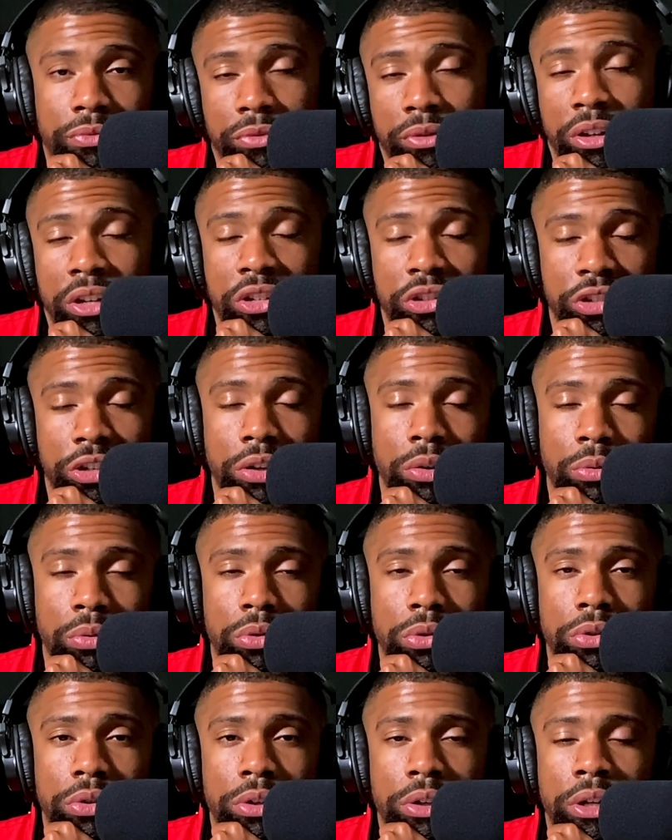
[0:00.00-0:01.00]
in general.
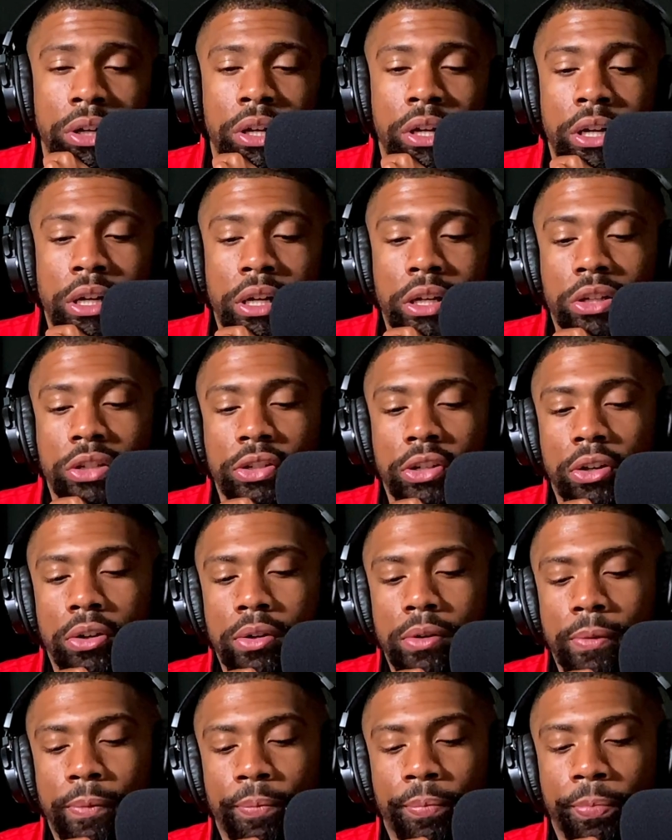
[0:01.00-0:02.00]

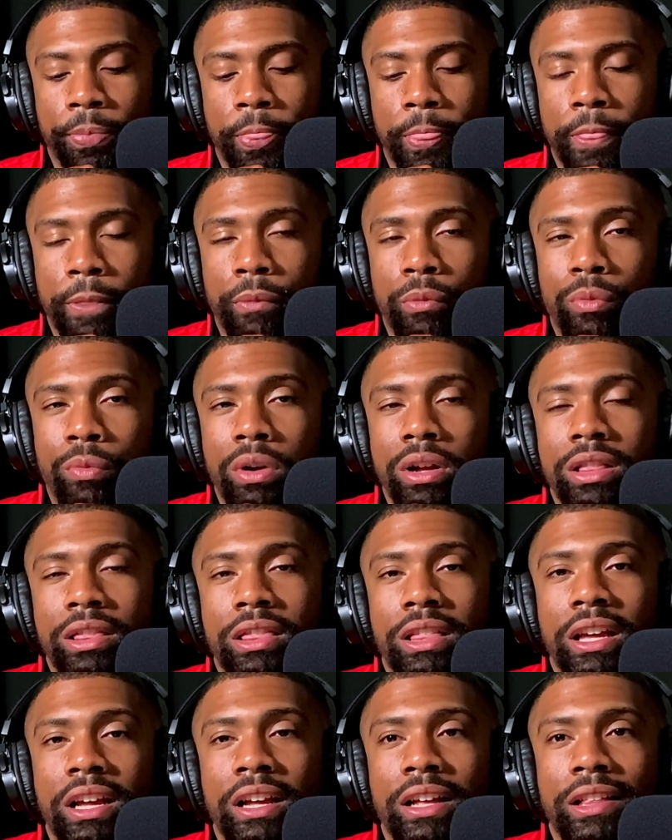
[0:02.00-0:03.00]
So one
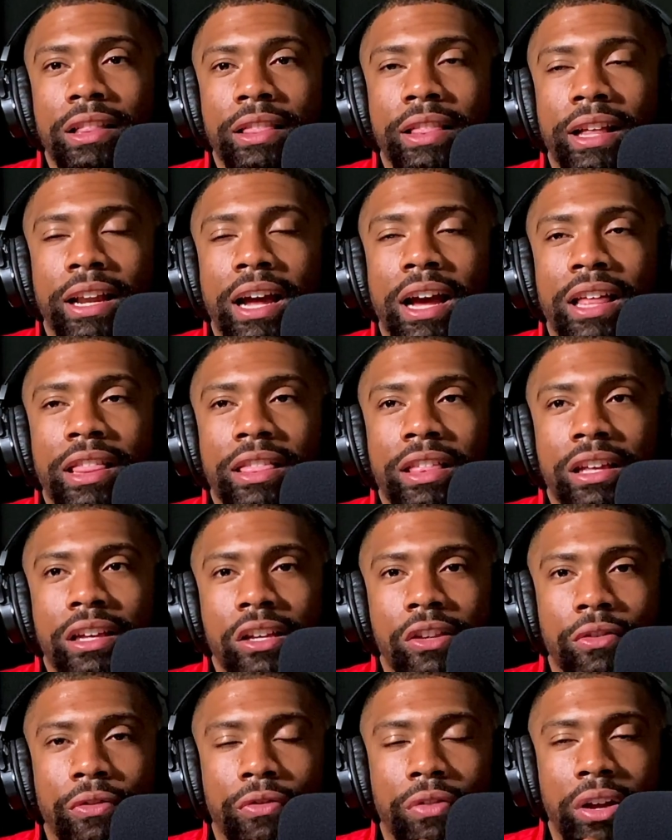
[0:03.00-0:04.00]
thing that I think
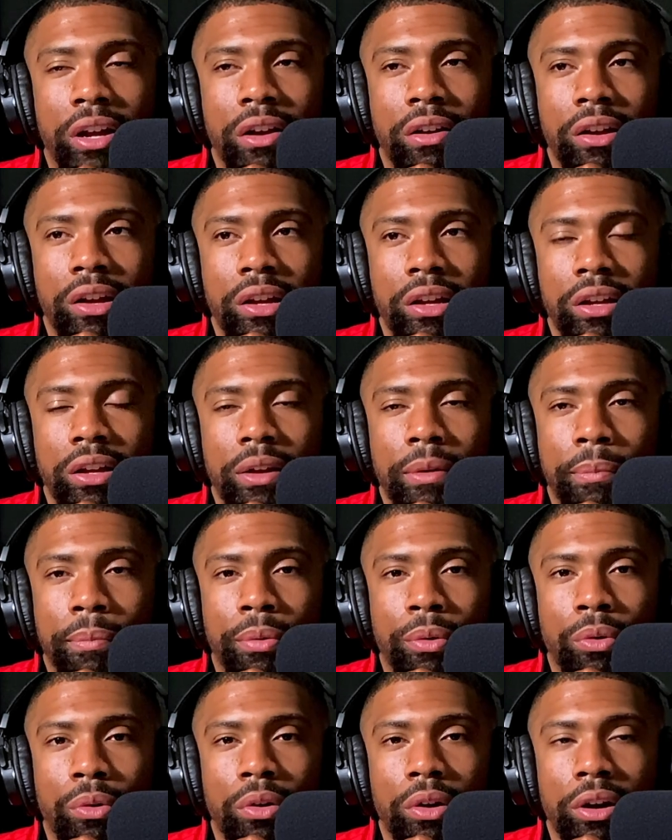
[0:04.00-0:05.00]
is very
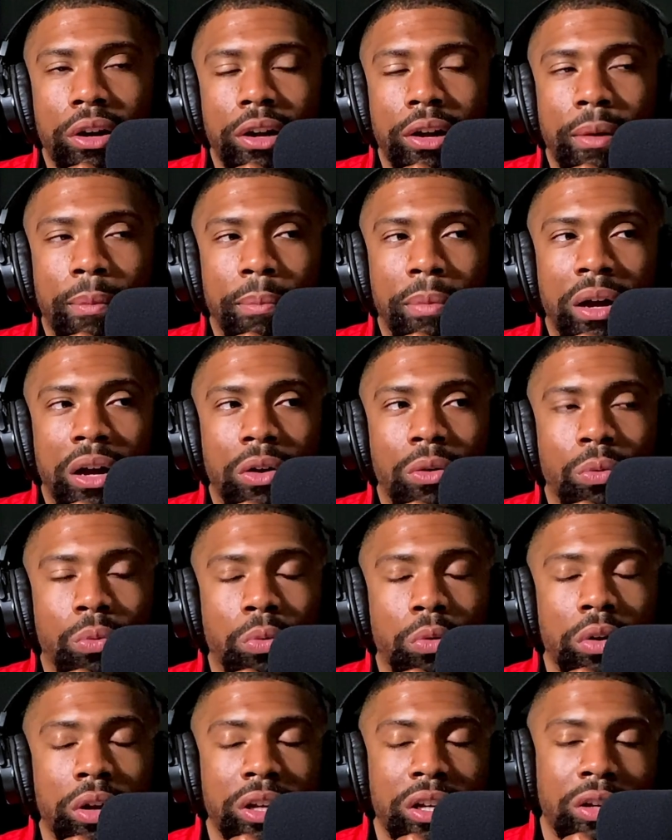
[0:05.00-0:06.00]
important about
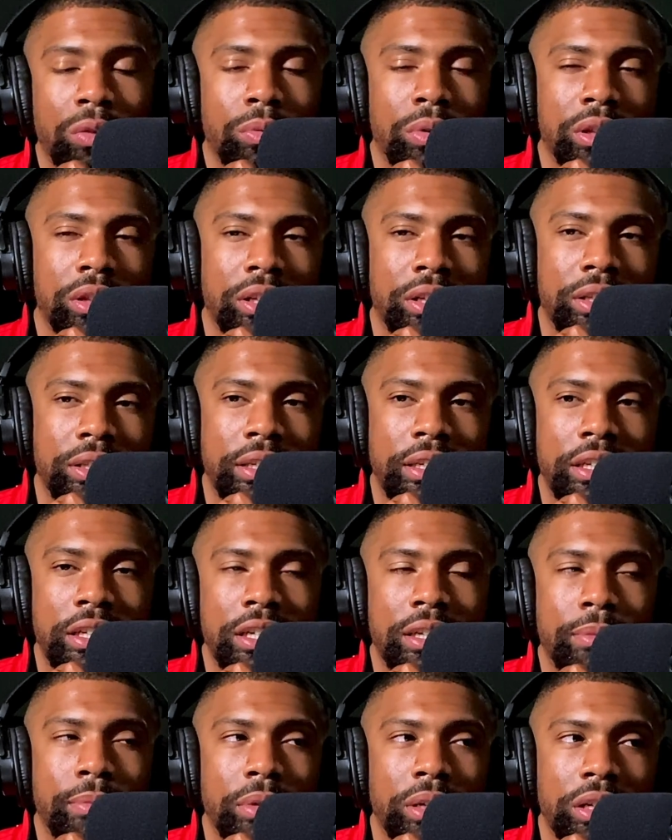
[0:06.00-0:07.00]
working with the
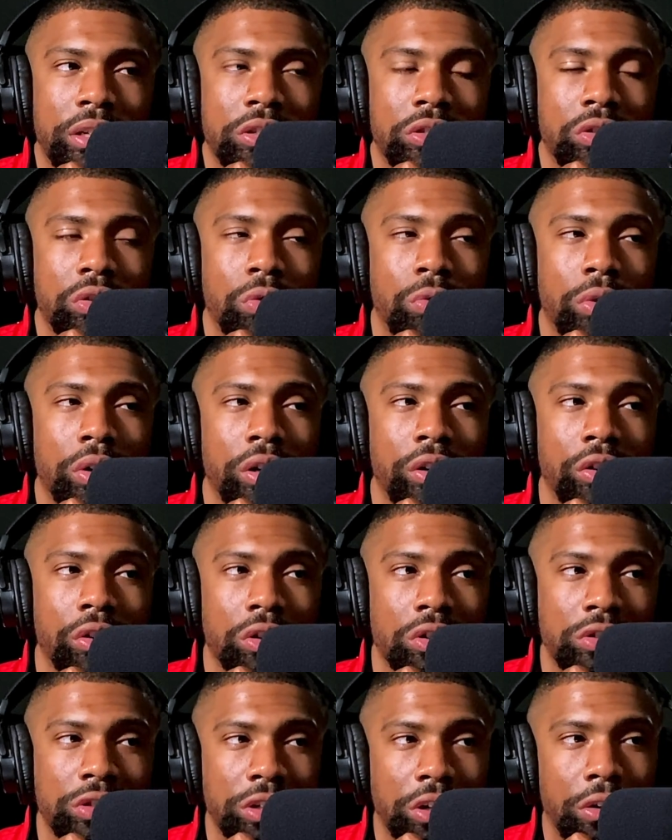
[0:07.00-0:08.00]
team is knowing
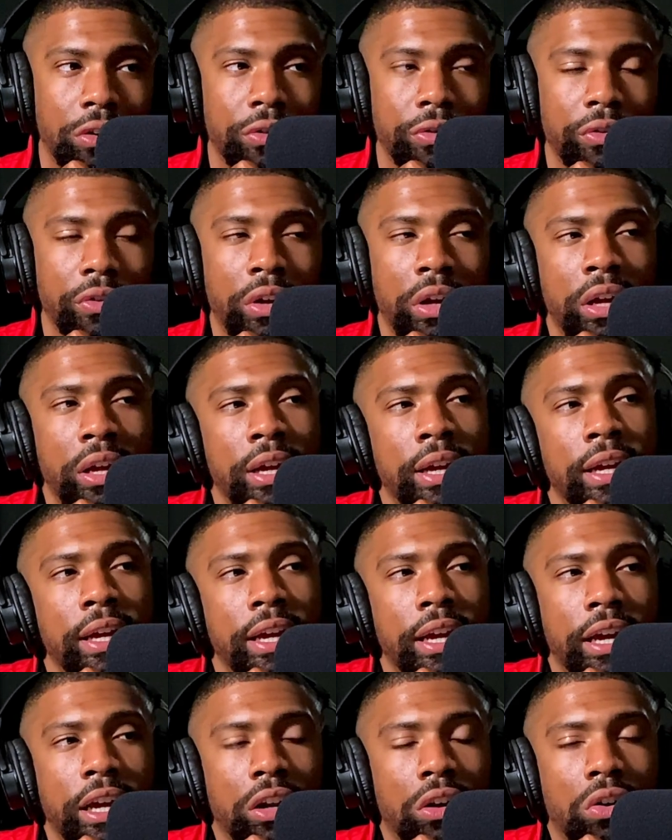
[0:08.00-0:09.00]
yourself
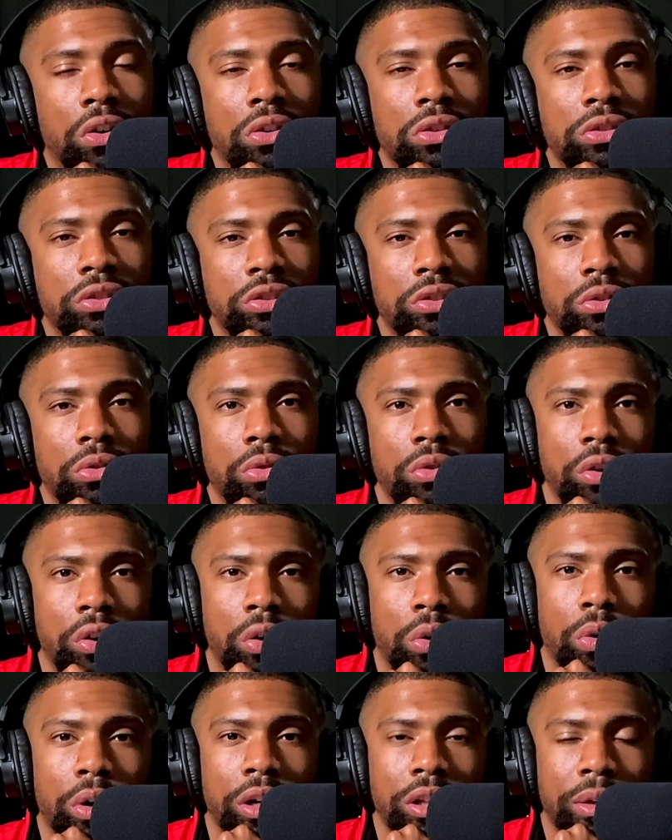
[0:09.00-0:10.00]
and also
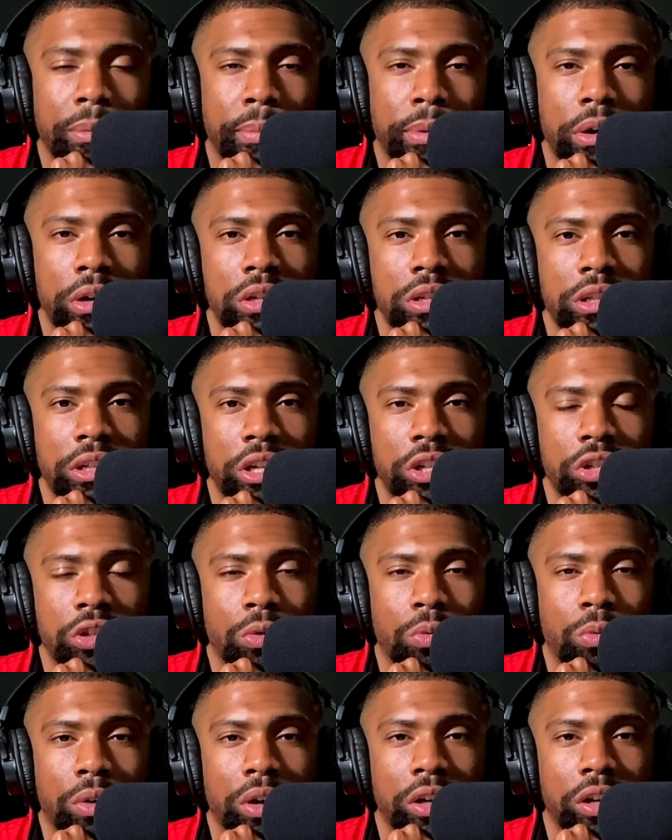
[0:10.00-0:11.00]
knowing the person that you're
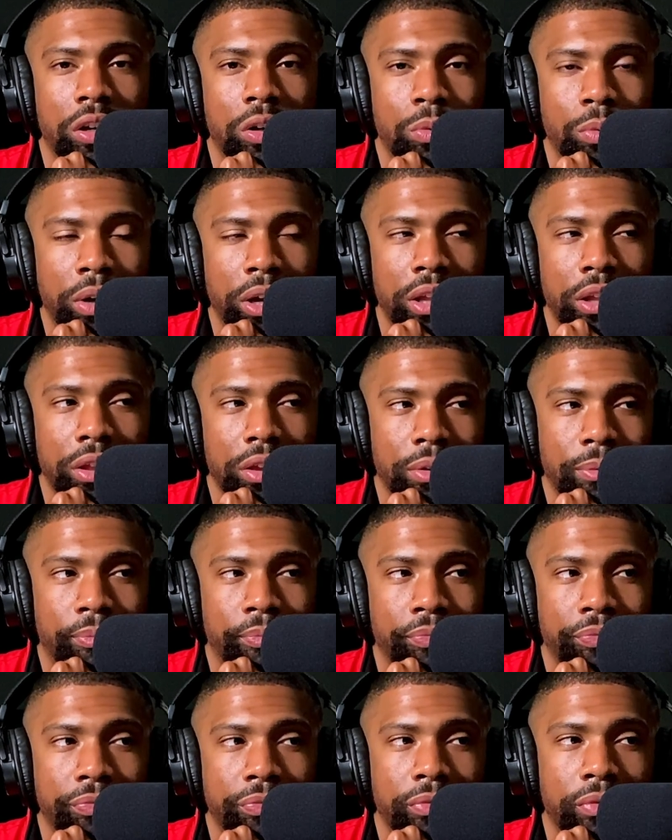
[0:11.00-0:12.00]
working with.
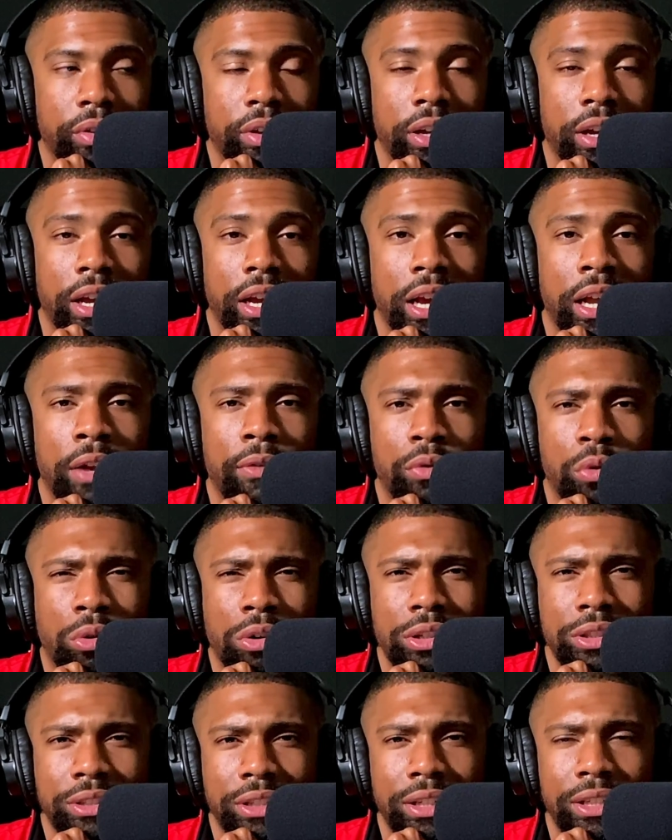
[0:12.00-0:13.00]
And of
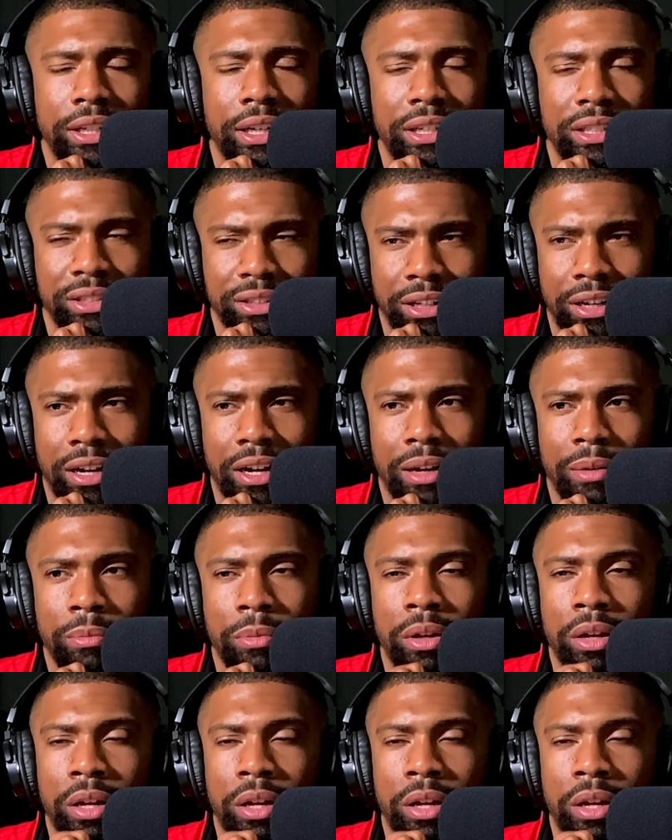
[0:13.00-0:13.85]
course that takes time,